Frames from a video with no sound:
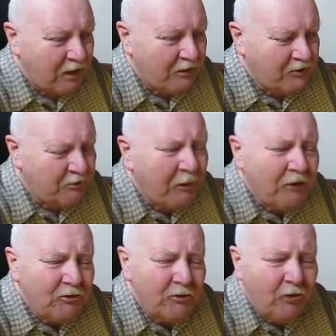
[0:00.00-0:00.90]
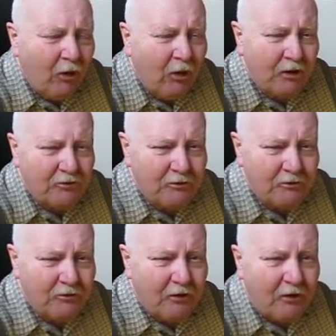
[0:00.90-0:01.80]
expand your knowledge
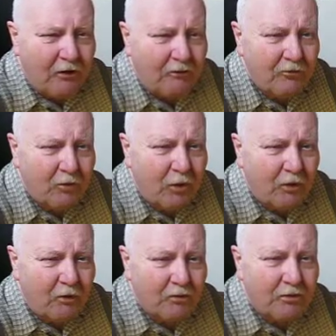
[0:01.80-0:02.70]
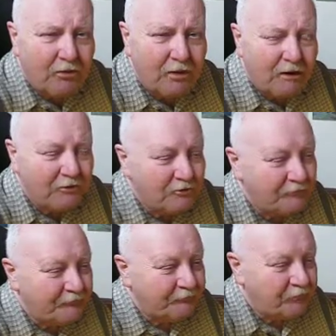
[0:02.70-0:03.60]
of the world and things.
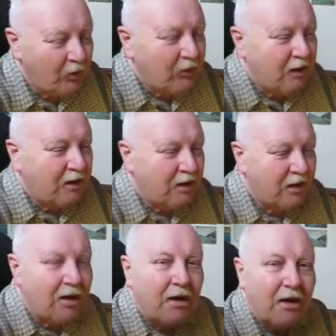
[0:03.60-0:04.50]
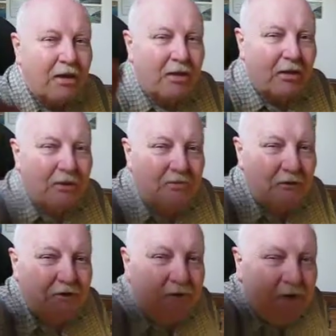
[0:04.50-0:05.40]
Okay, thanks for
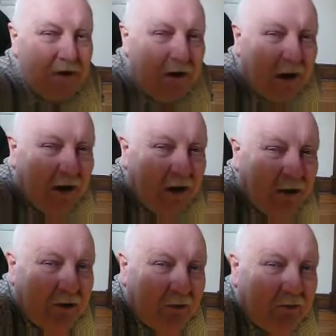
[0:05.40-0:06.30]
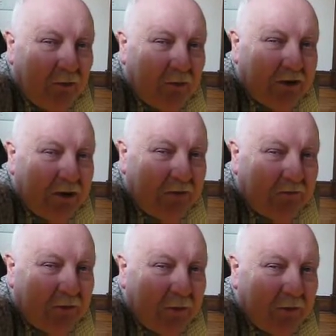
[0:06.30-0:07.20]
listening, and look forward to hearing
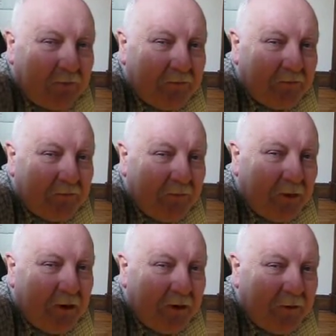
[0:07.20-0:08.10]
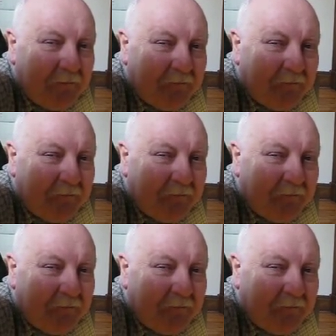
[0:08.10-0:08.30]
from you. Bye.